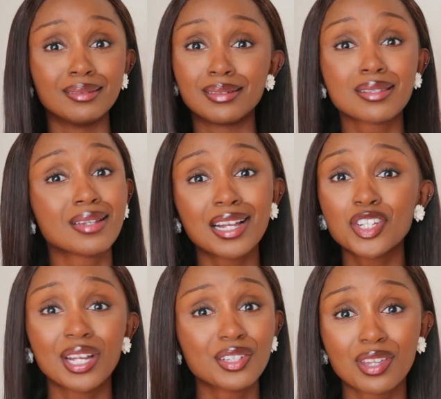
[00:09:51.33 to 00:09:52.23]
does not
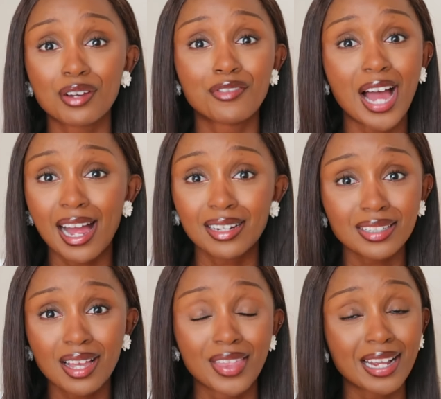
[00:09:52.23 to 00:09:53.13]
change the
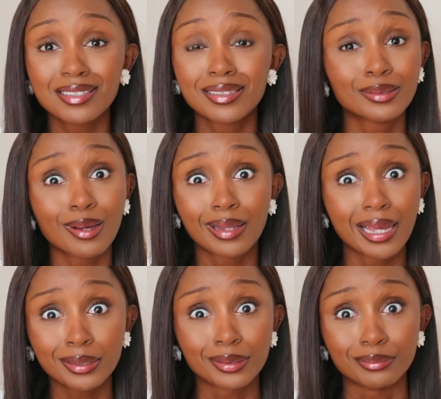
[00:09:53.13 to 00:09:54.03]
fact that I still don't
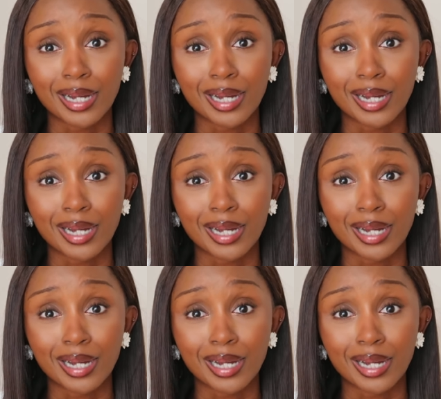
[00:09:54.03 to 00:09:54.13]
like you.